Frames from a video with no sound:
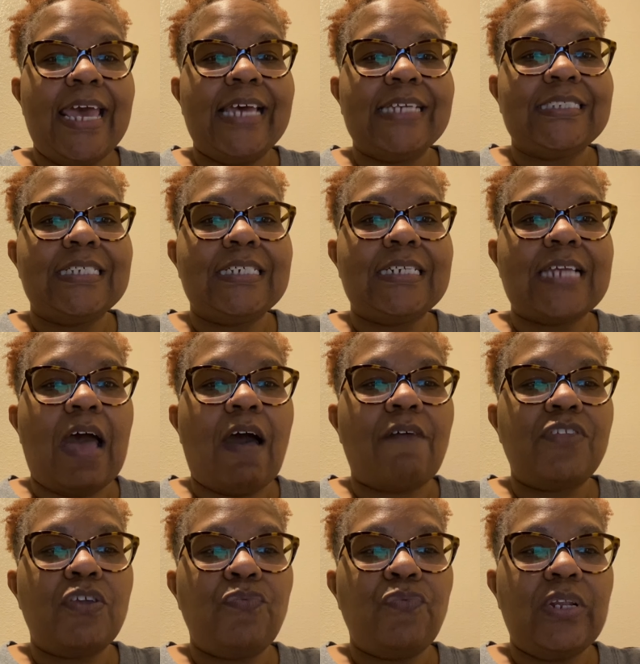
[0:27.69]
as it
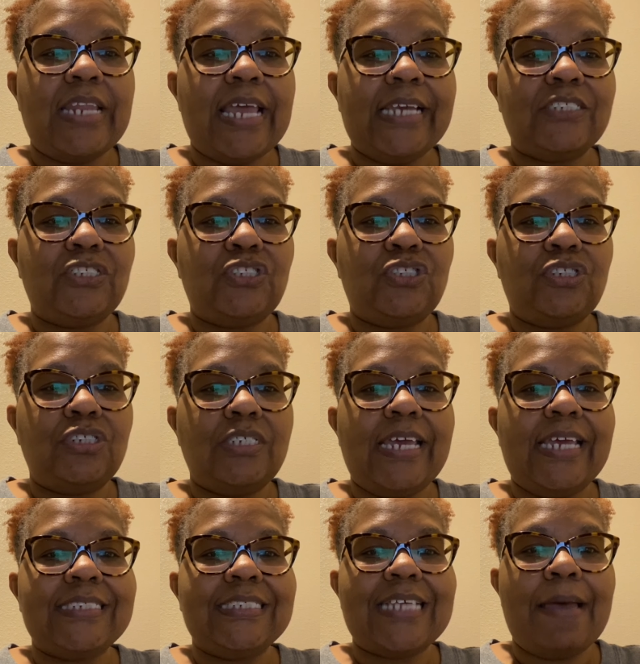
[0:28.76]
often relates to
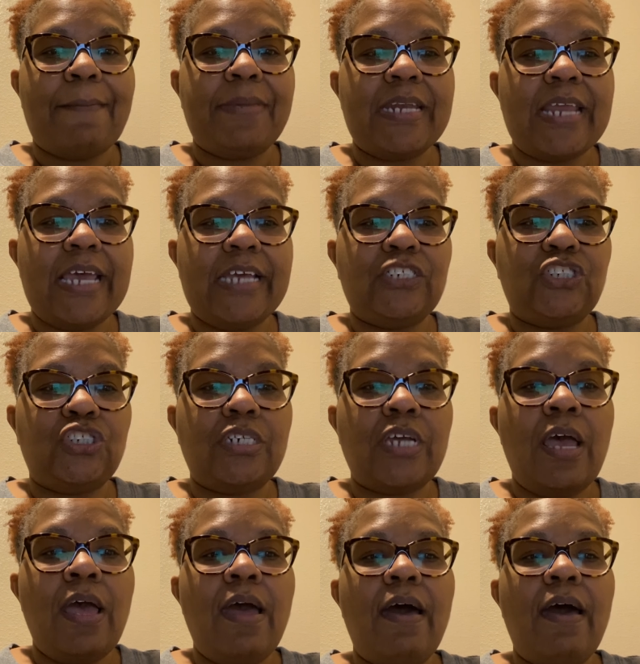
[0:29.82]
the examination